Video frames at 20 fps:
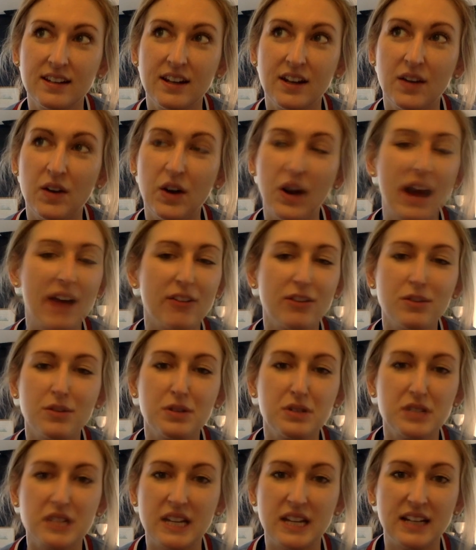or have a
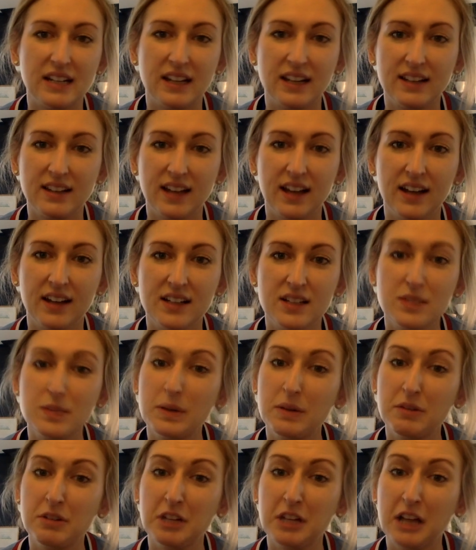routine like that has been
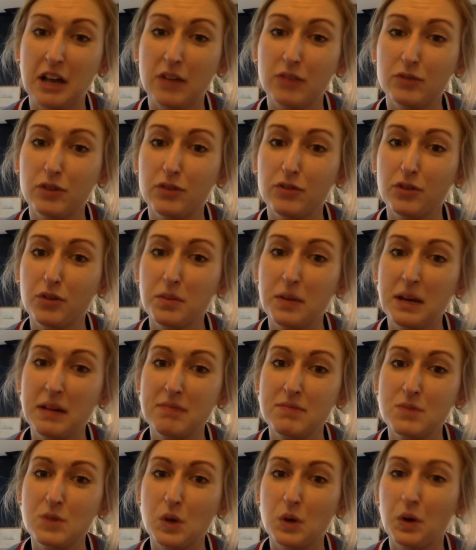really helpful for me.
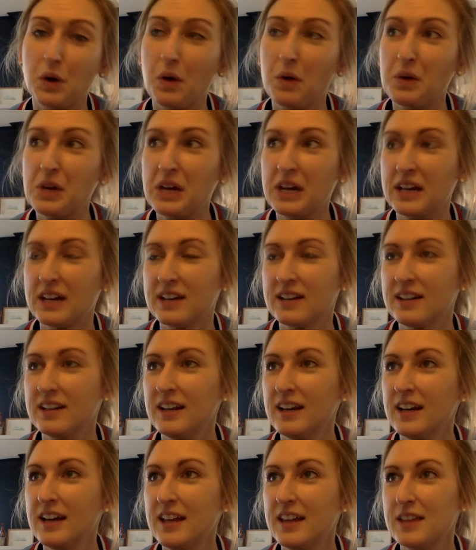So going in
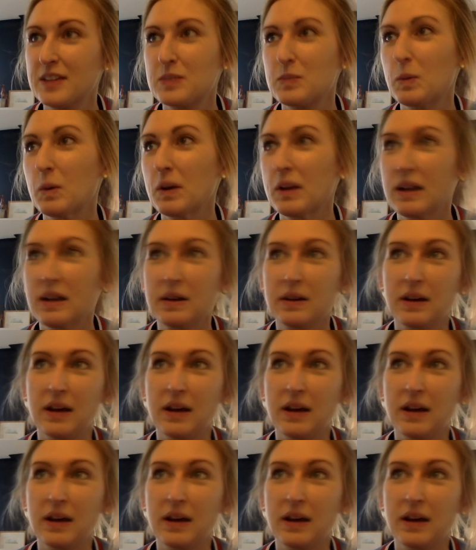this morning,